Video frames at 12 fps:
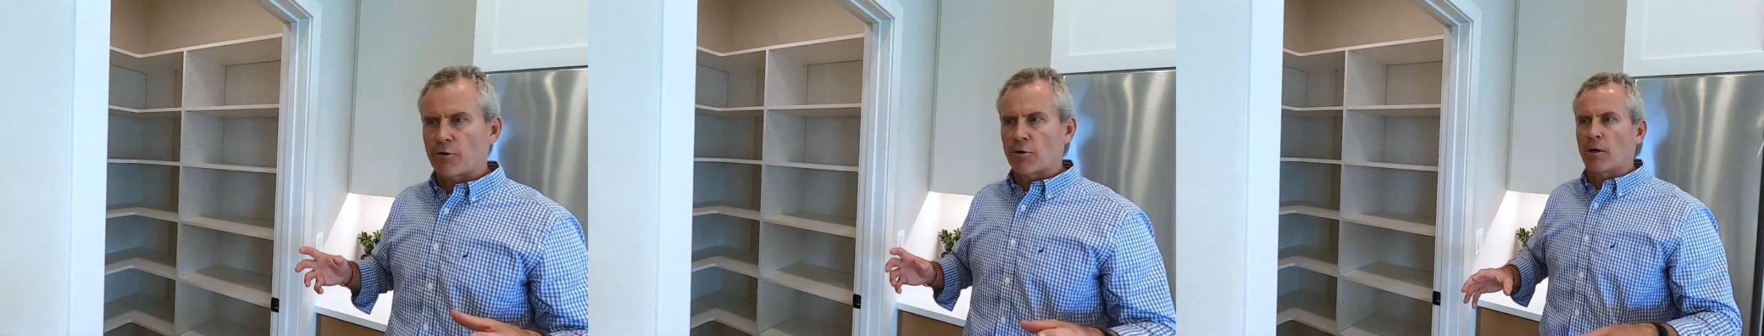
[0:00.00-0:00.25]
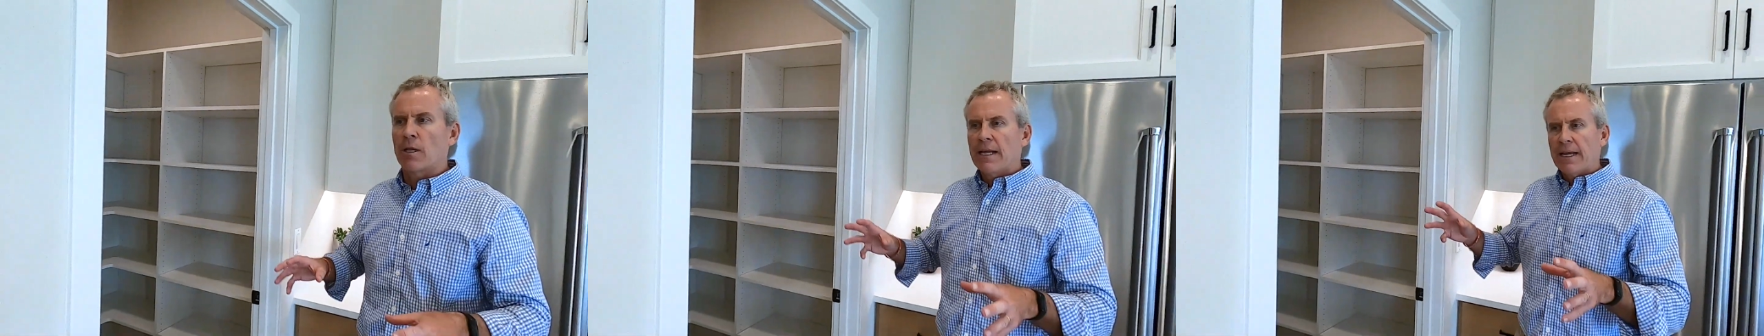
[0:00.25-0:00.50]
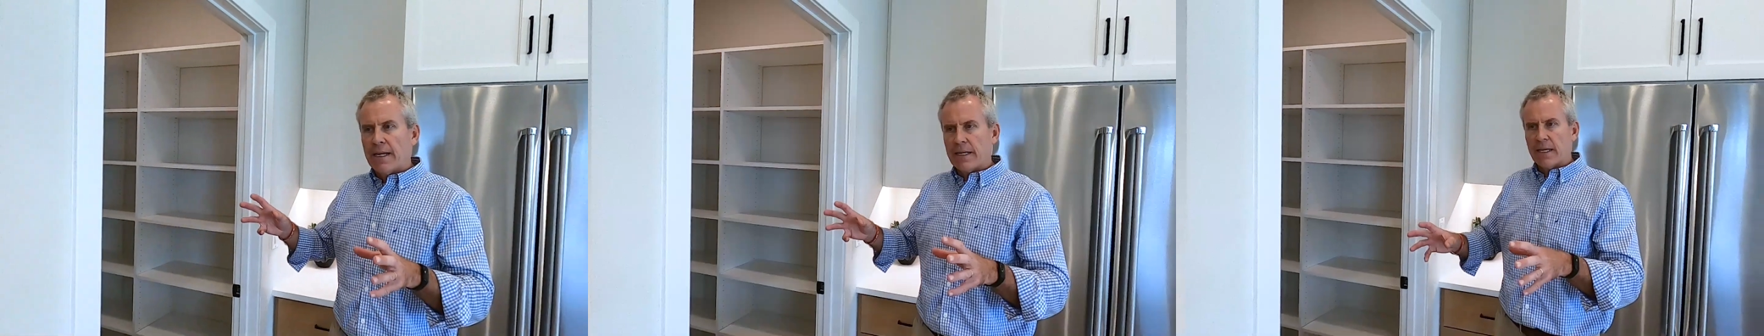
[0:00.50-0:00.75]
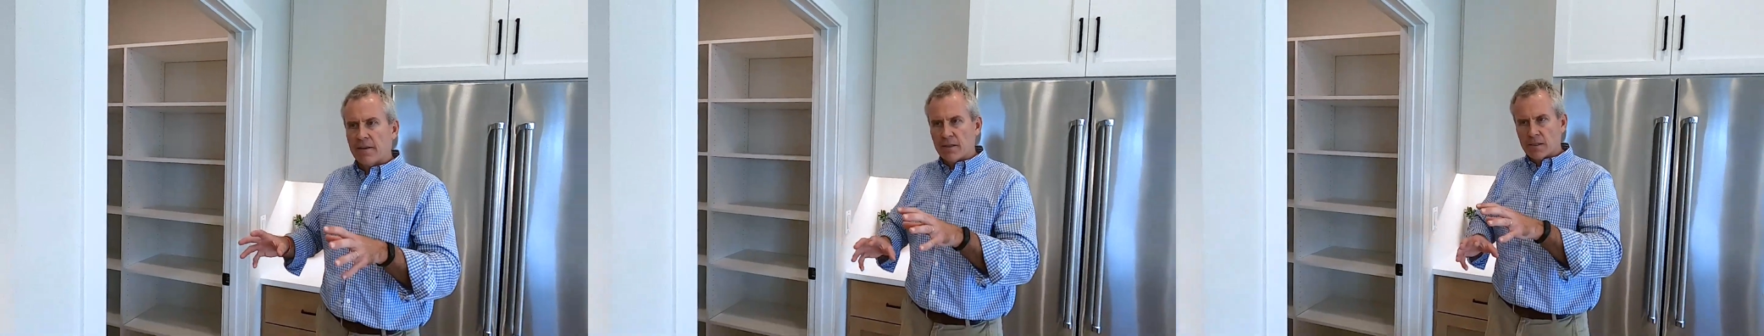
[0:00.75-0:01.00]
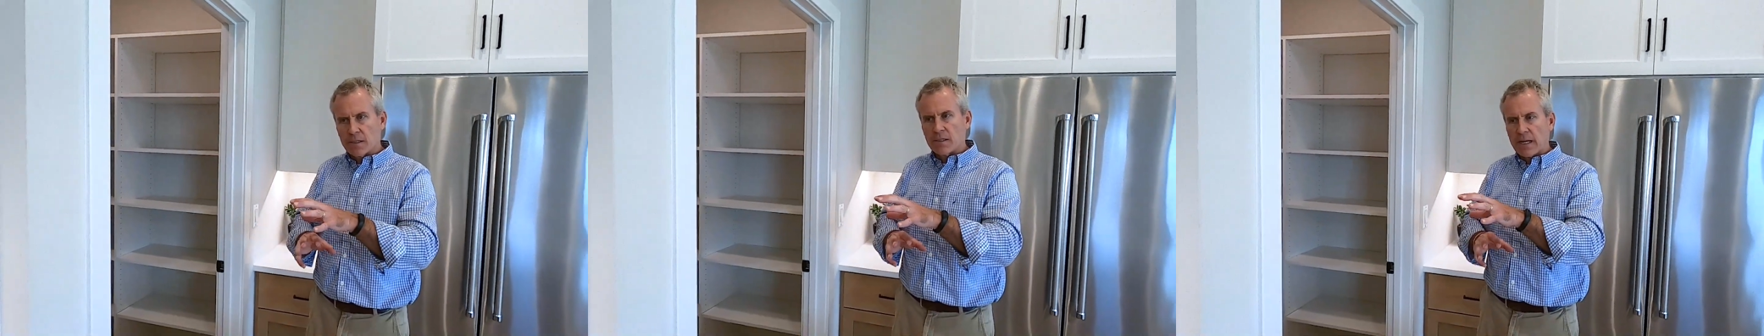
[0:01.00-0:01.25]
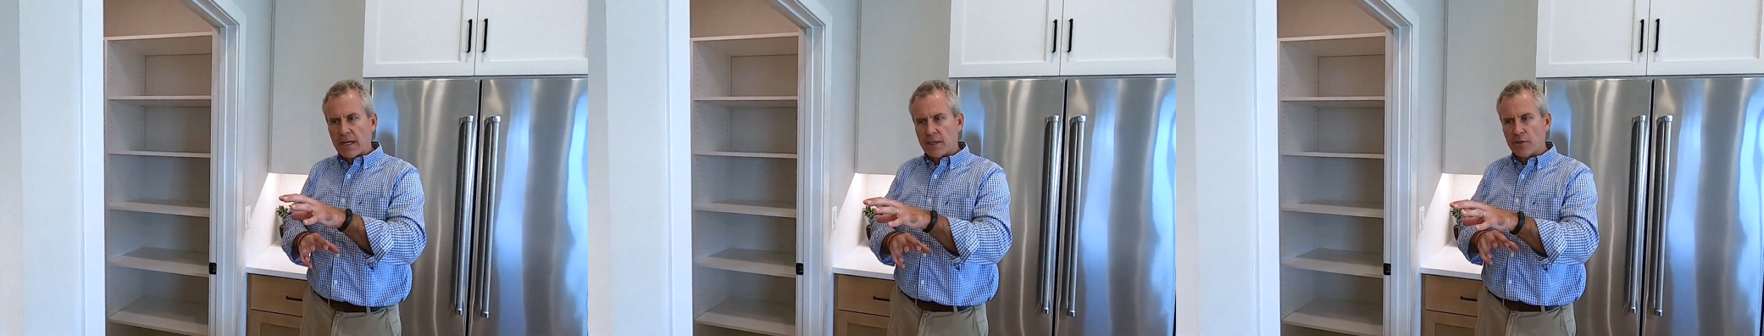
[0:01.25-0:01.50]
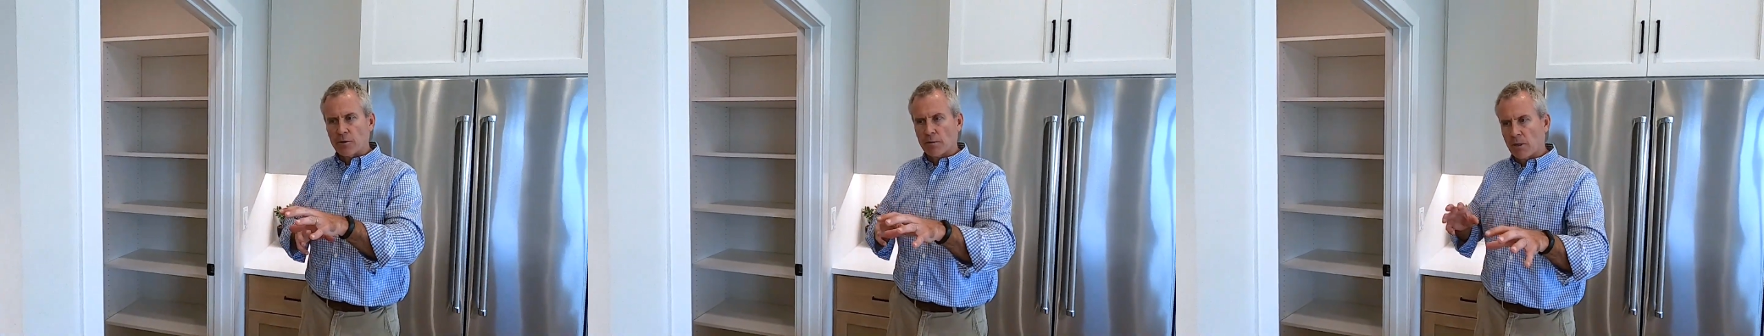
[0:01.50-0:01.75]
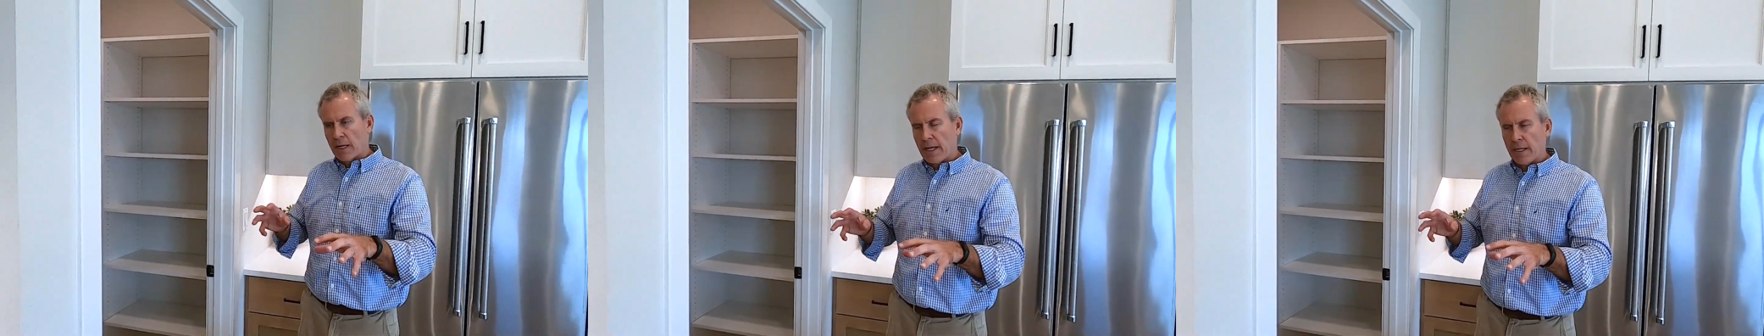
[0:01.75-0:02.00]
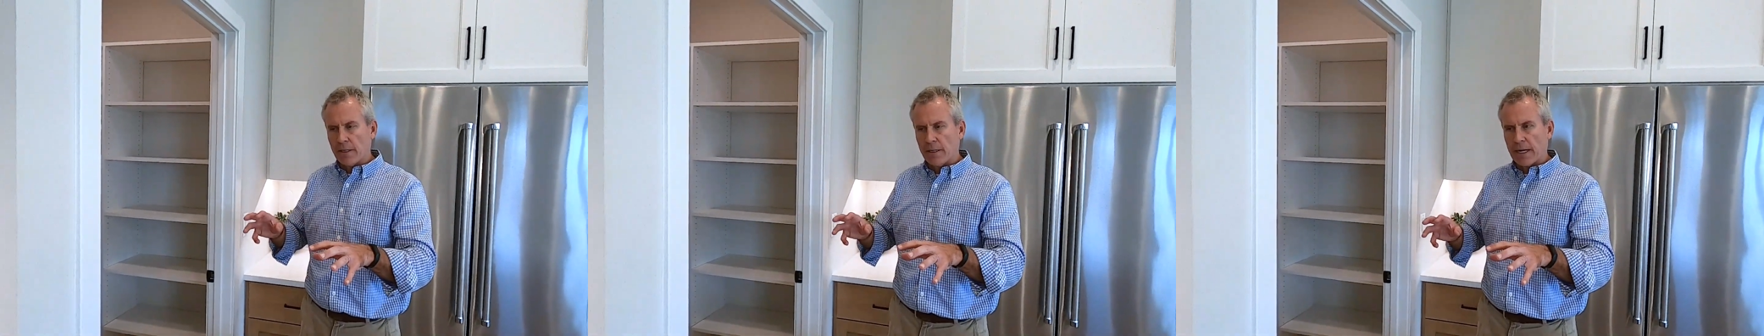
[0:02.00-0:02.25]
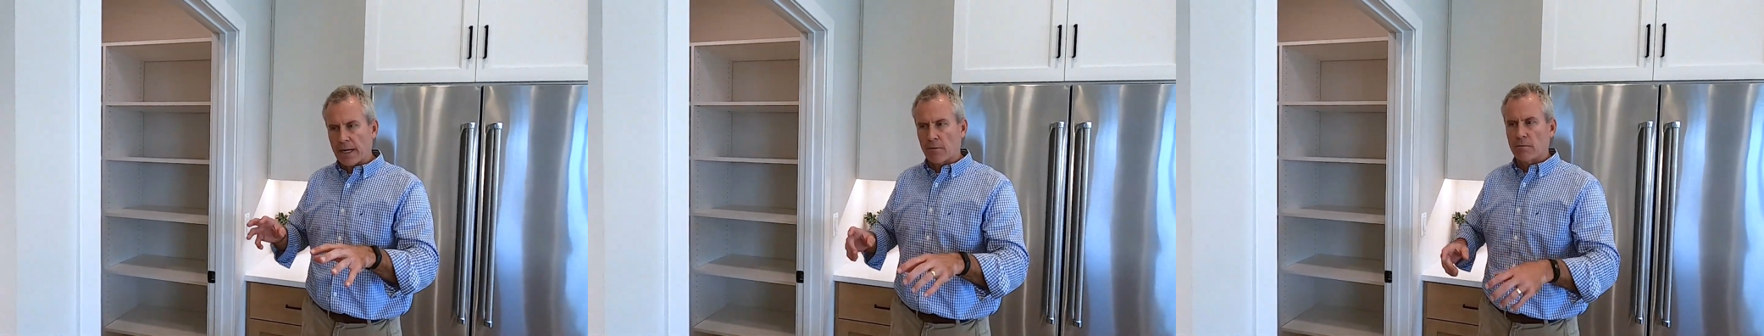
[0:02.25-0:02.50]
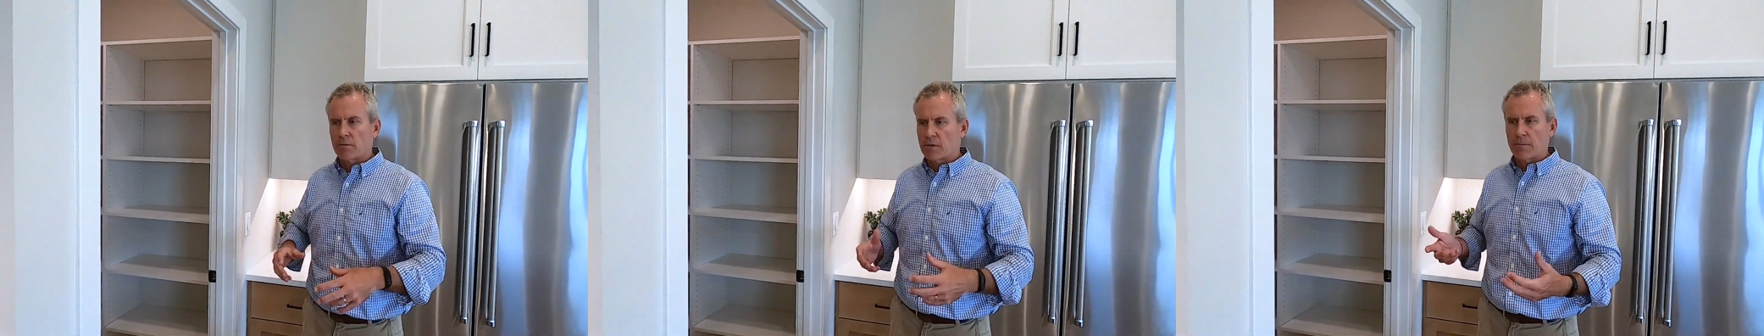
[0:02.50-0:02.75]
integral. And again, this is, as you're laying it out,